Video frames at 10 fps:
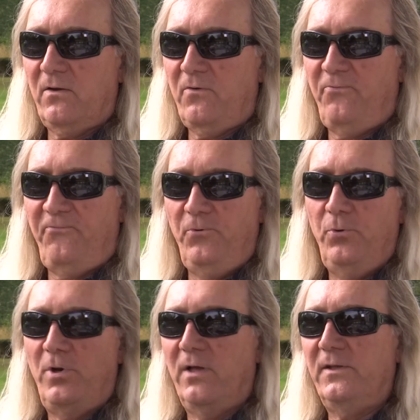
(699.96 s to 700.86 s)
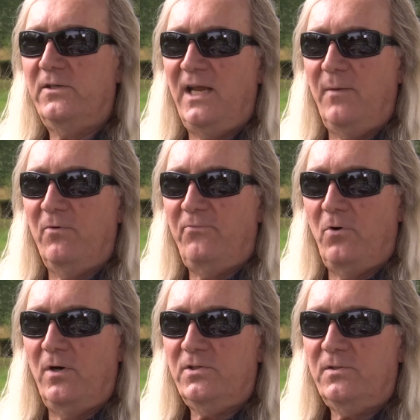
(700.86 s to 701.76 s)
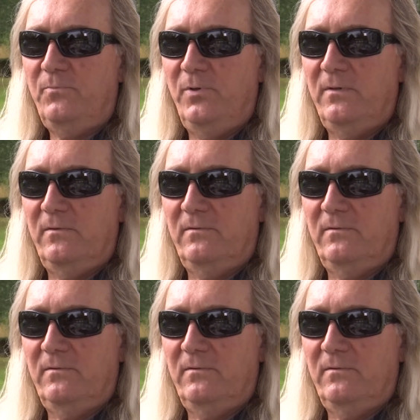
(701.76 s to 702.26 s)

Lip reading: food on the table for us, put